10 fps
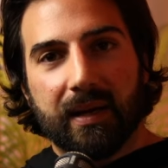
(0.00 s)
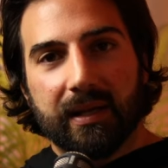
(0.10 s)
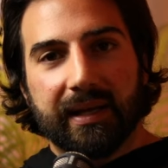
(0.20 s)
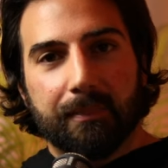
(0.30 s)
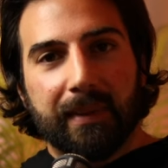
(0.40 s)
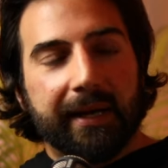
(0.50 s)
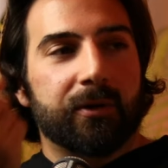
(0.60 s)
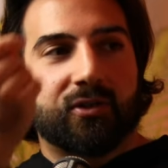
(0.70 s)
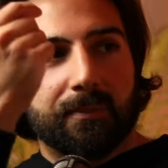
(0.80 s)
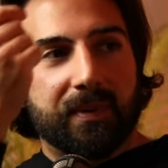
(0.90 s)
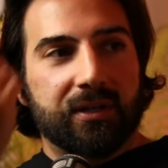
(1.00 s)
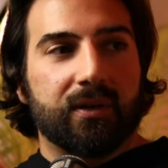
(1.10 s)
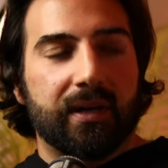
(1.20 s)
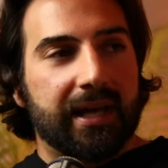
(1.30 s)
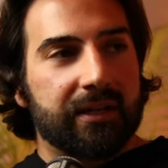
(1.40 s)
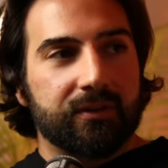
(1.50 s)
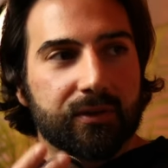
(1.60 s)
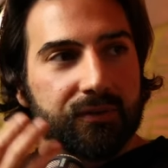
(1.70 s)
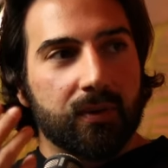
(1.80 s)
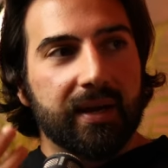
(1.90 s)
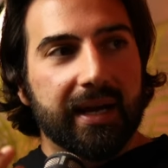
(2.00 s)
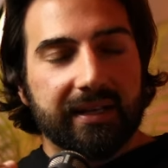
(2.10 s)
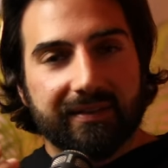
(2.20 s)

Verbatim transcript: a, uh, like a microchip in your hand or your forehead.